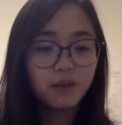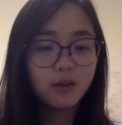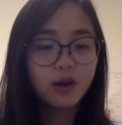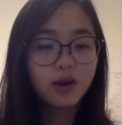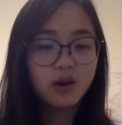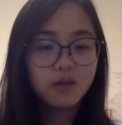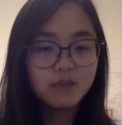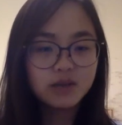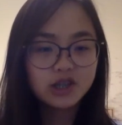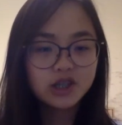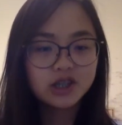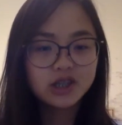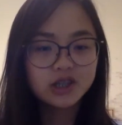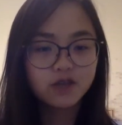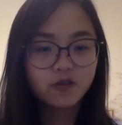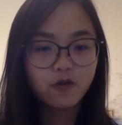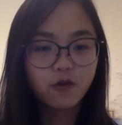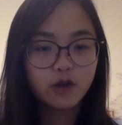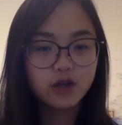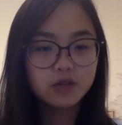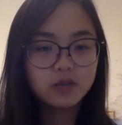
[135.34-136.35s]
Commission's
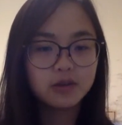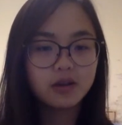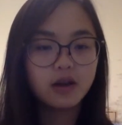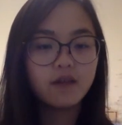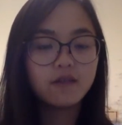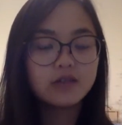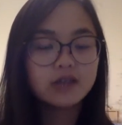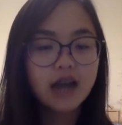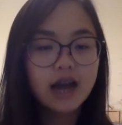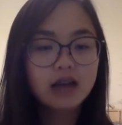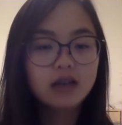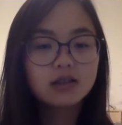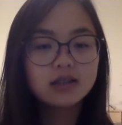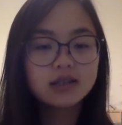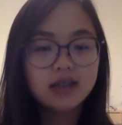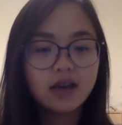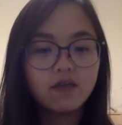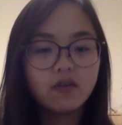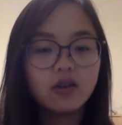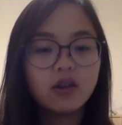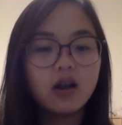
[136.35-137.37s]
enforcement of Title
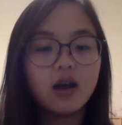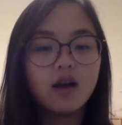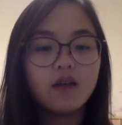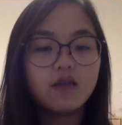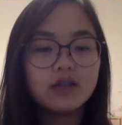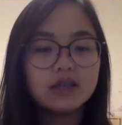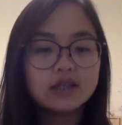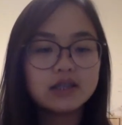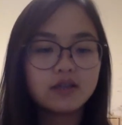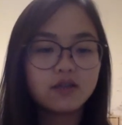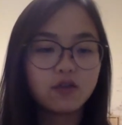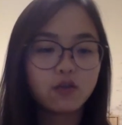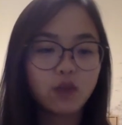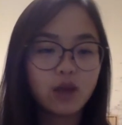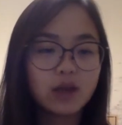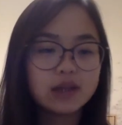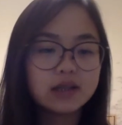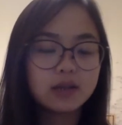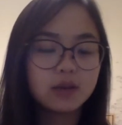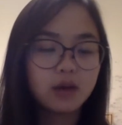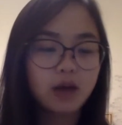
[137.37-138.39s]
VII of the Civil
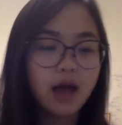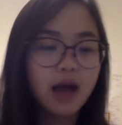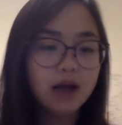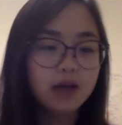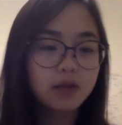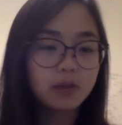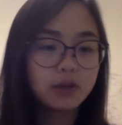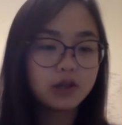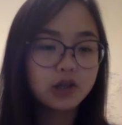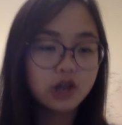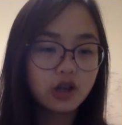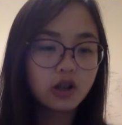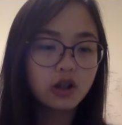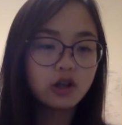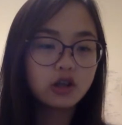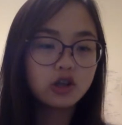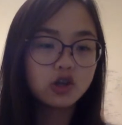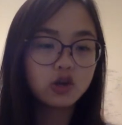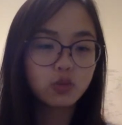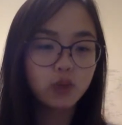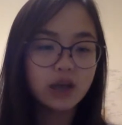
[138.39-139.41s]
Rights Act, particularly
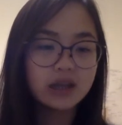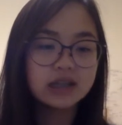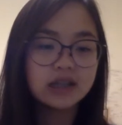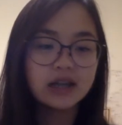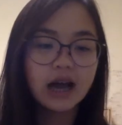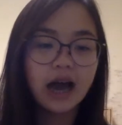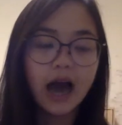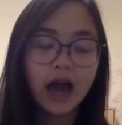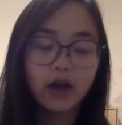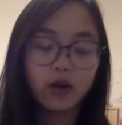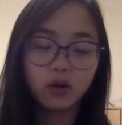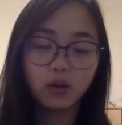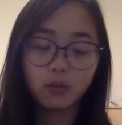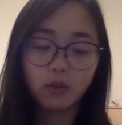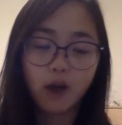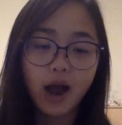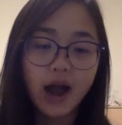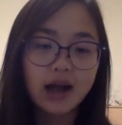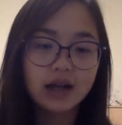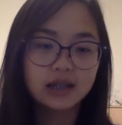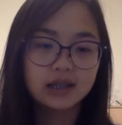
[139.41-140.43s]
to race and hiring
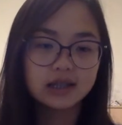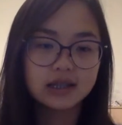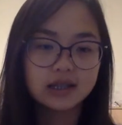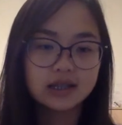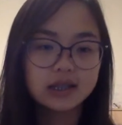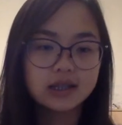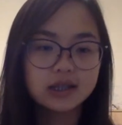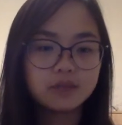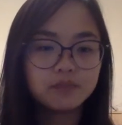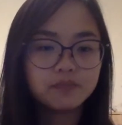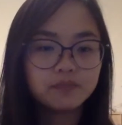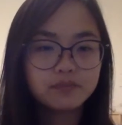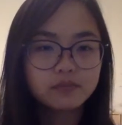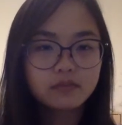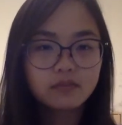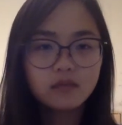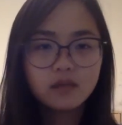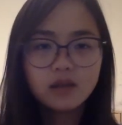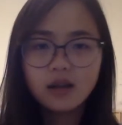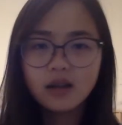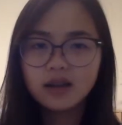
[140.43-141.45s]
practices.
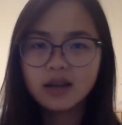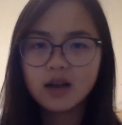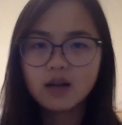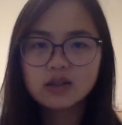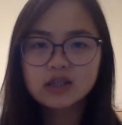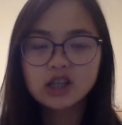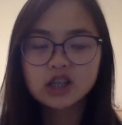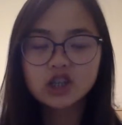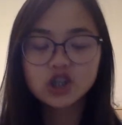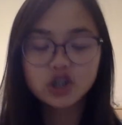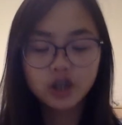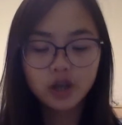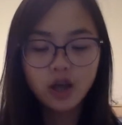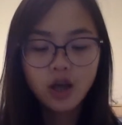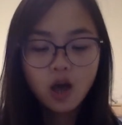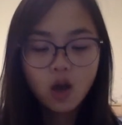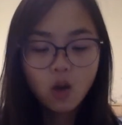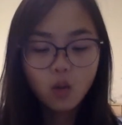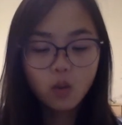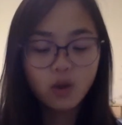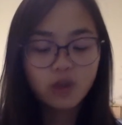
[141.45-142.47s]
Now, essentially,
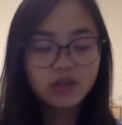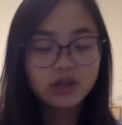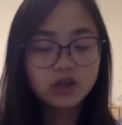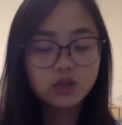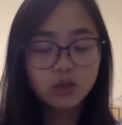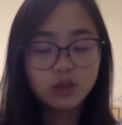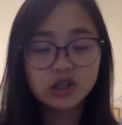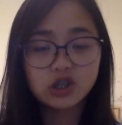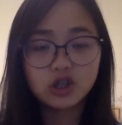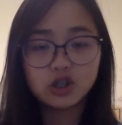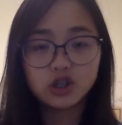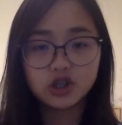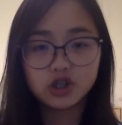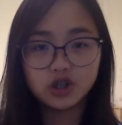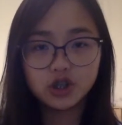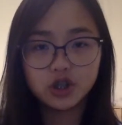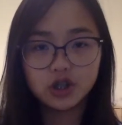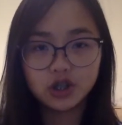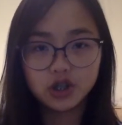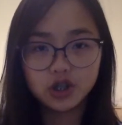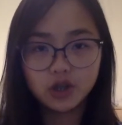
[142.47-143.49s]
what this resolution
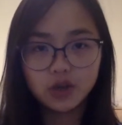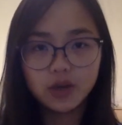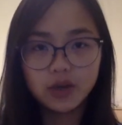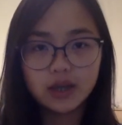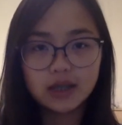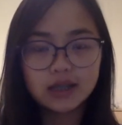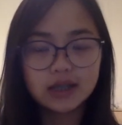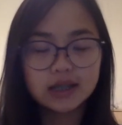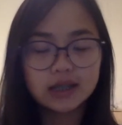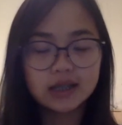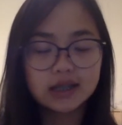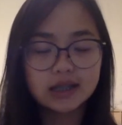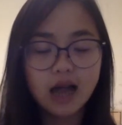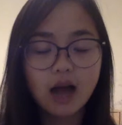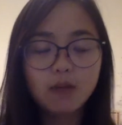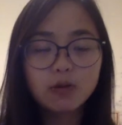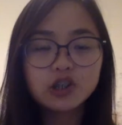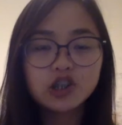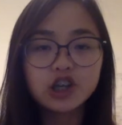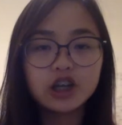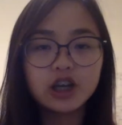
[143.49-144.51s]
is doing is
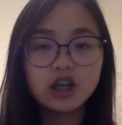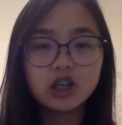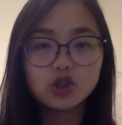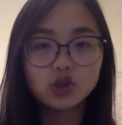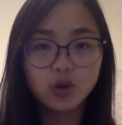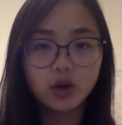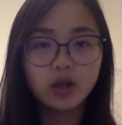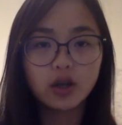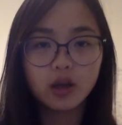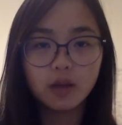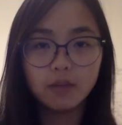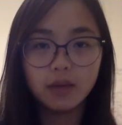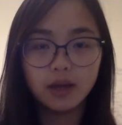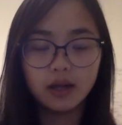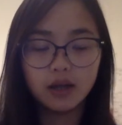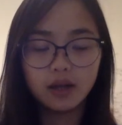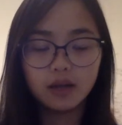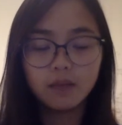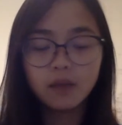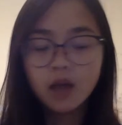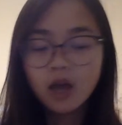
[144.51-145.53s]
establishing a joint
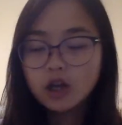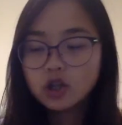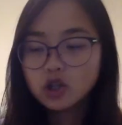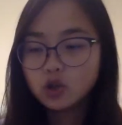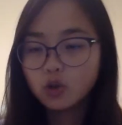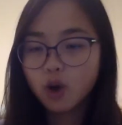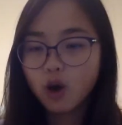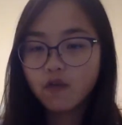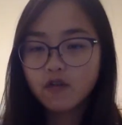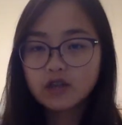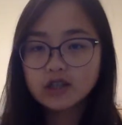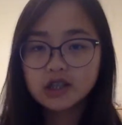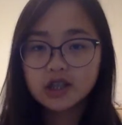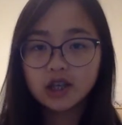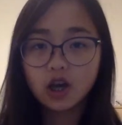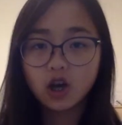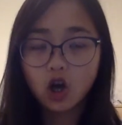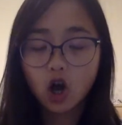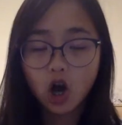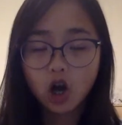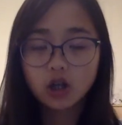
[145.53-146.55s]
committee to oversee
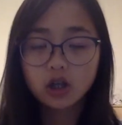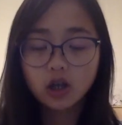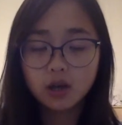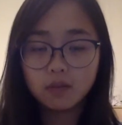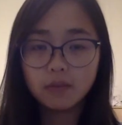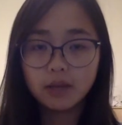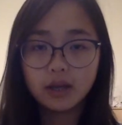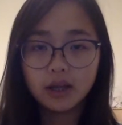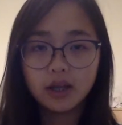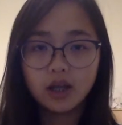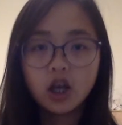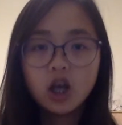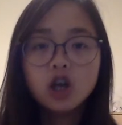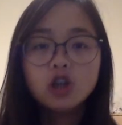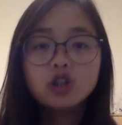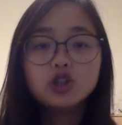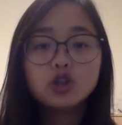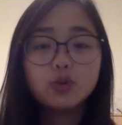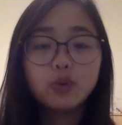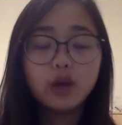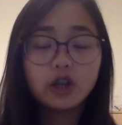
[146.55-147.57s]
a current committee
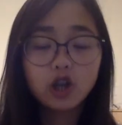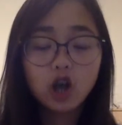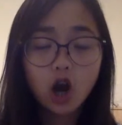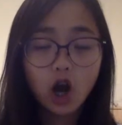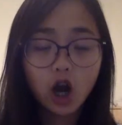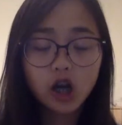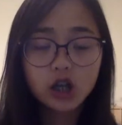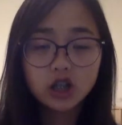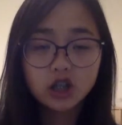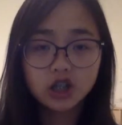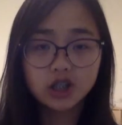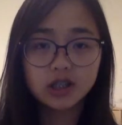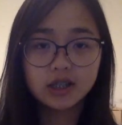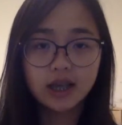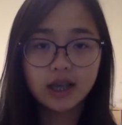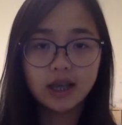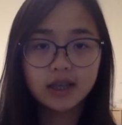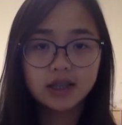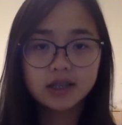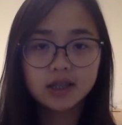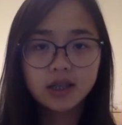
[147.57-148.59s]
to encourage
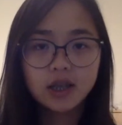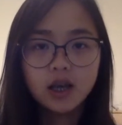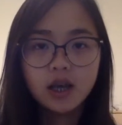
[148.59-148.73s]
states